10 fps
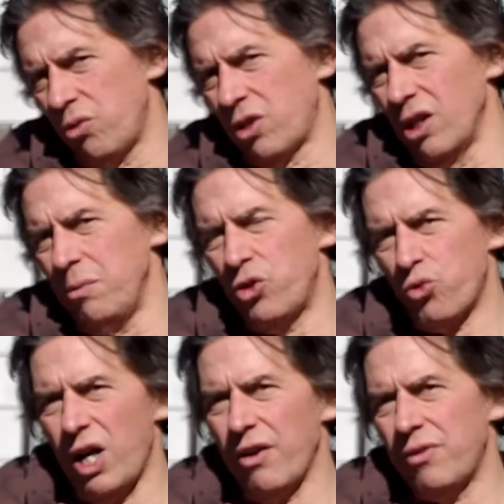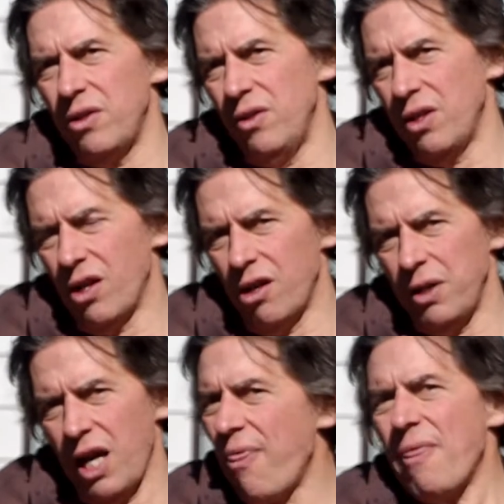going to be drafted in the army,
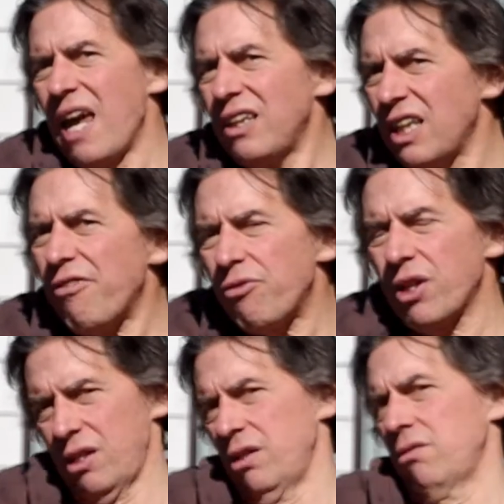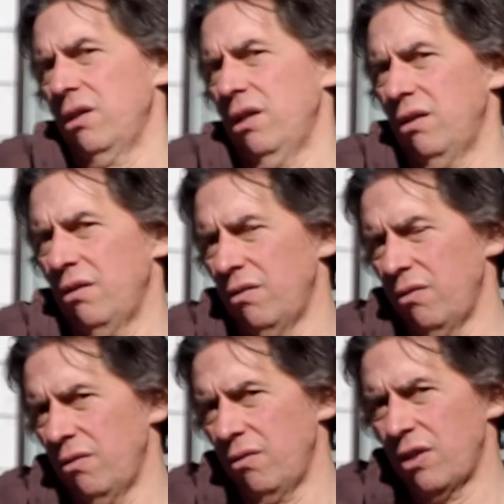and they left the country.
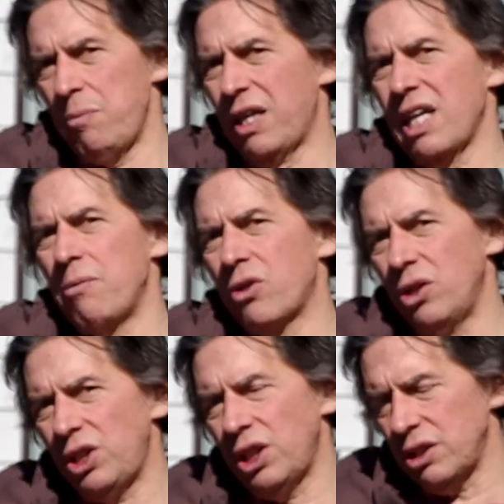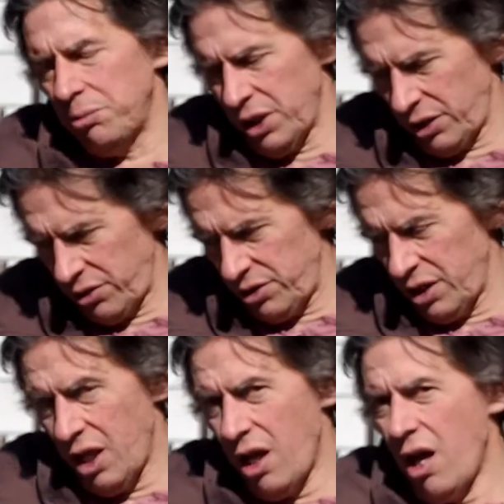They became conscience objectors.
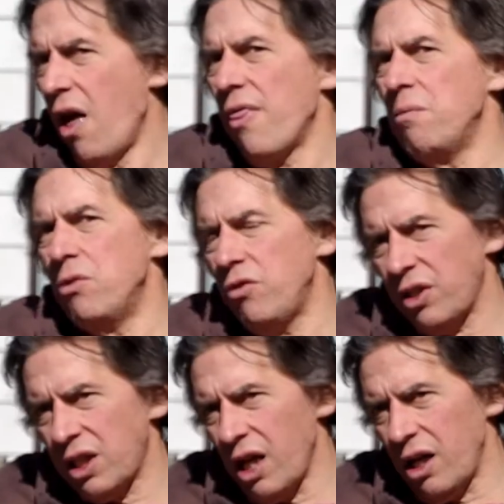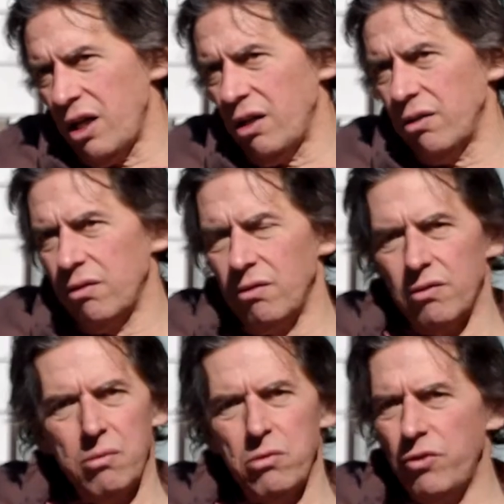They moved to Canada.
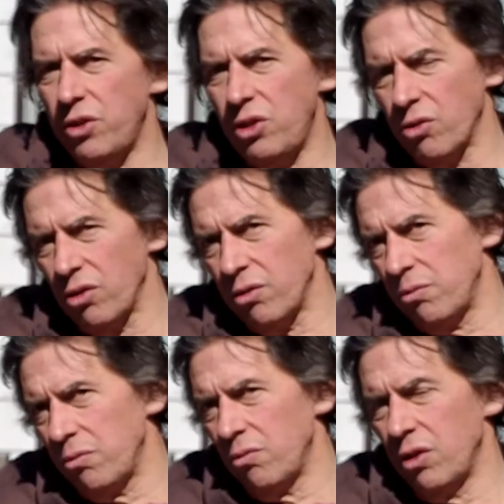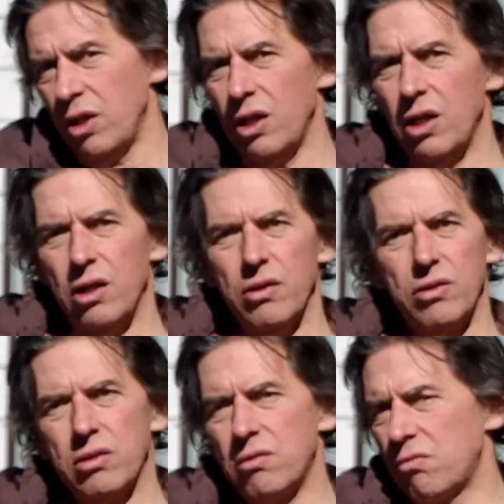They moved to Europe.
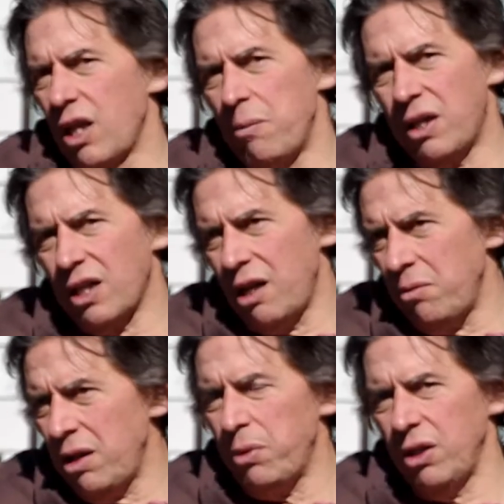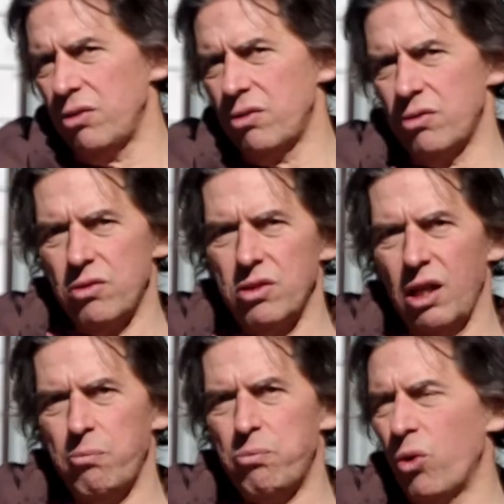They became hippies.
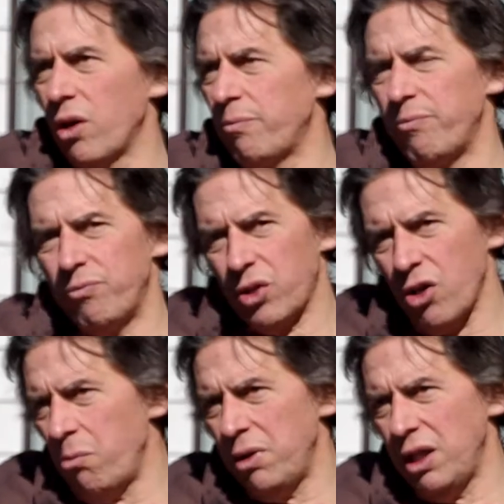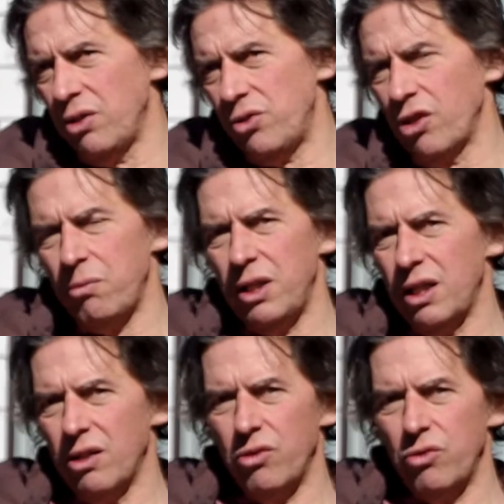They bought a combi in Germany
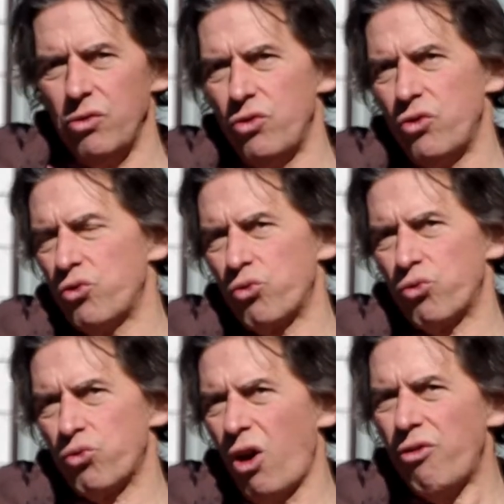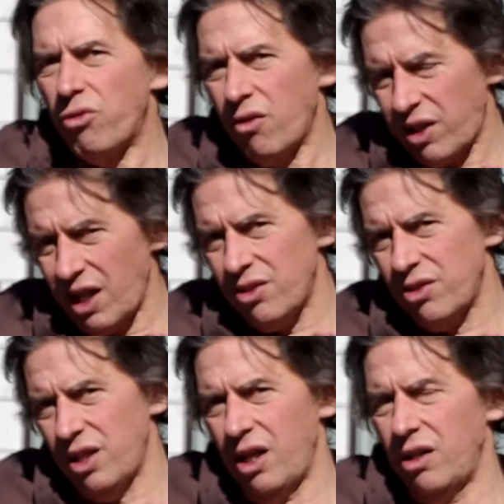and drove to
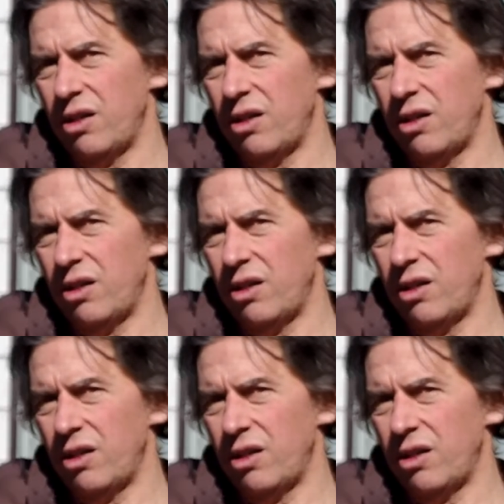Afghanistan.